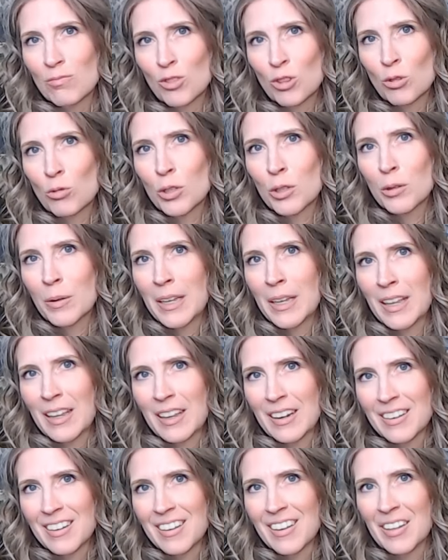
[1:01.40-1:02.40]
threw
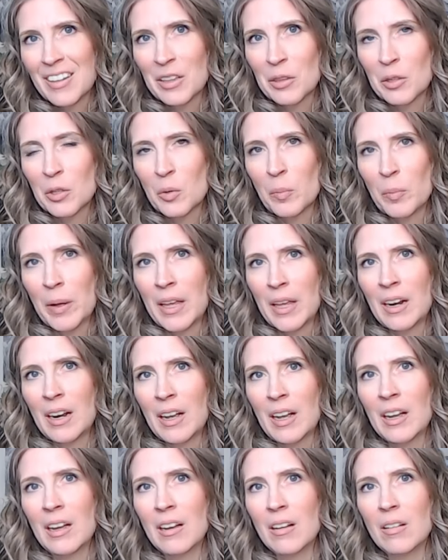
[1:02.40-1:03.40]
in a little bit
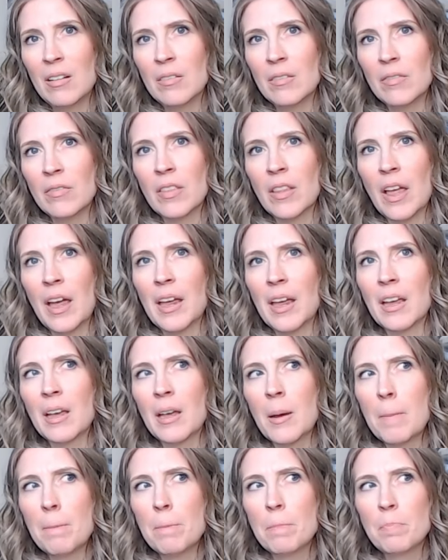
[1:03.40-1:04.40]
of like
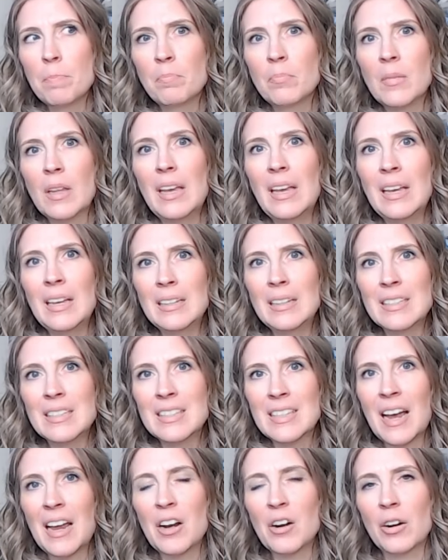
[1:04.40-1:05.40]

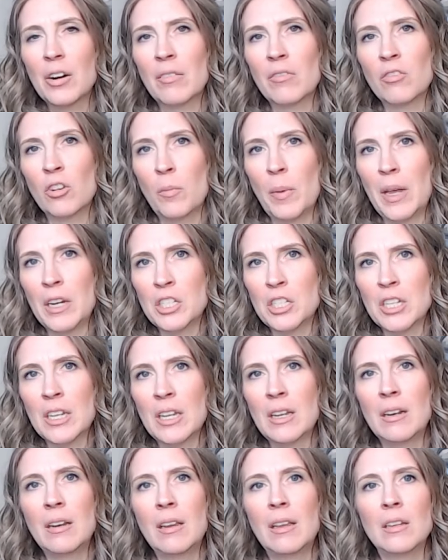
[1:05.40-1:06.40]
insider
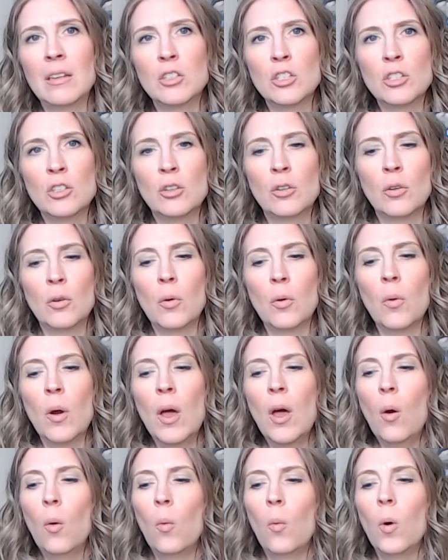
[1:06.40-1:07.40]
information into
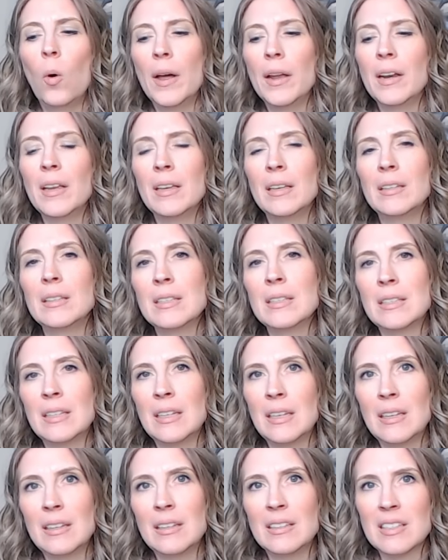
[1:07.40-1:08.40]
what he
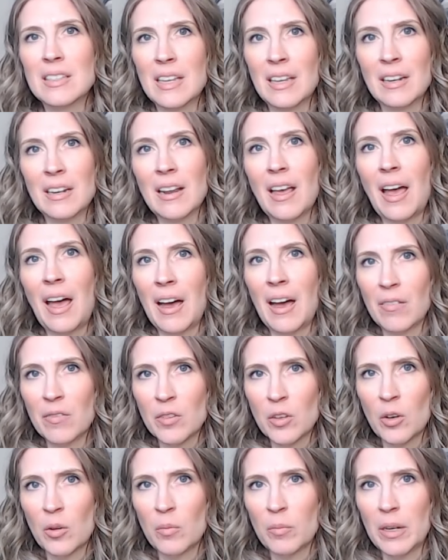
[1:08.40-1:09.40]
sees in
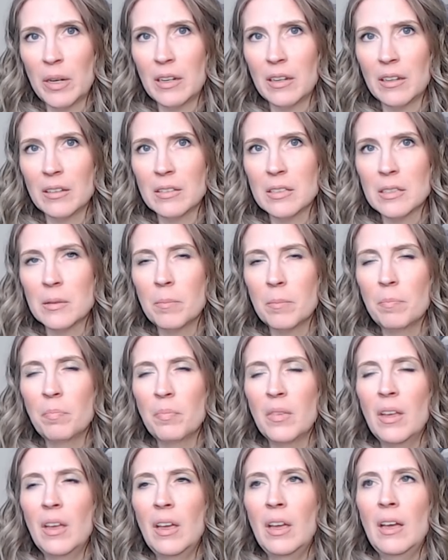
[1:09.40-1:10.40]
AAFCO meetings.
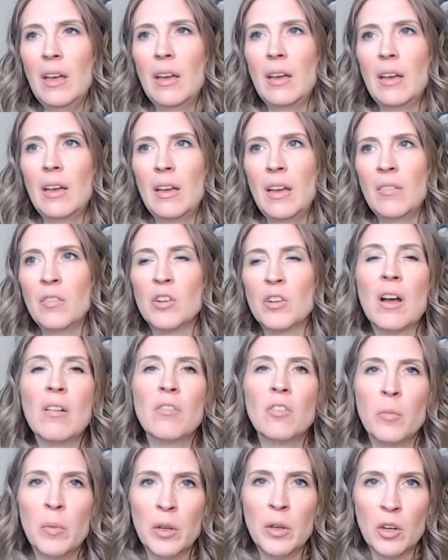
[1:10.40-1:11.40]
If you're
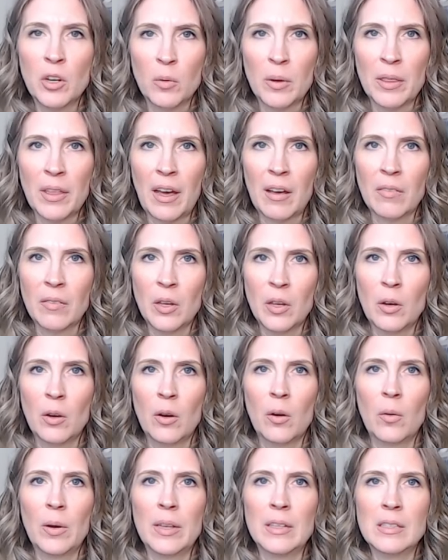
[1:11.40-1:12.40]
not familiar with
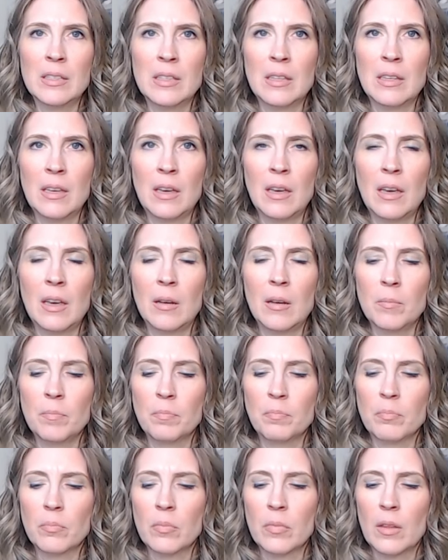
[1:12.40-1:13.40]
AAFCO, it's the
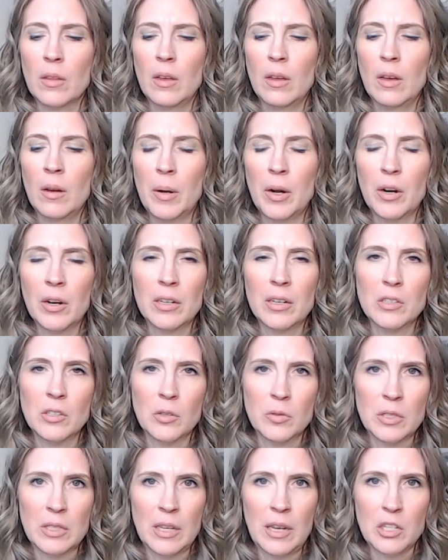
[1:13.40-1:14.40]
American
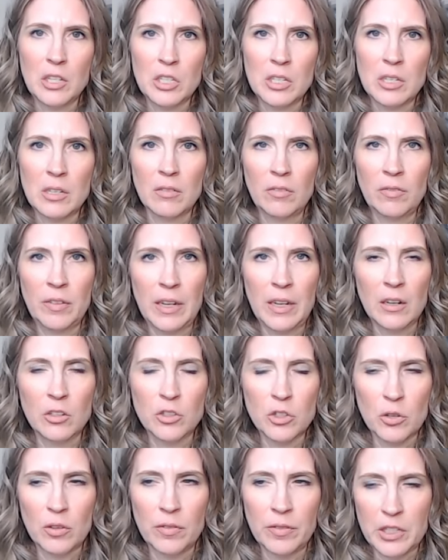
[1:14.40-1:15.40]
Association of Fee
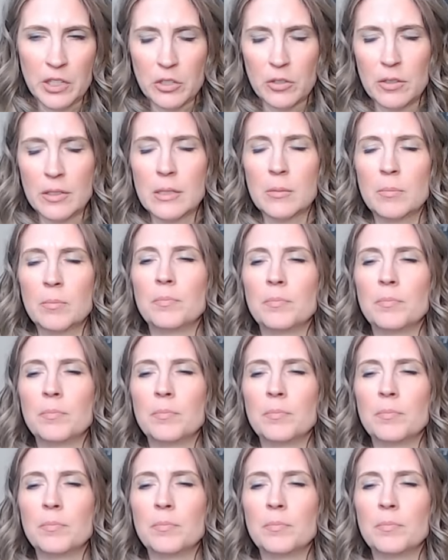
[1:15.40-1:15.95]
Control Officials.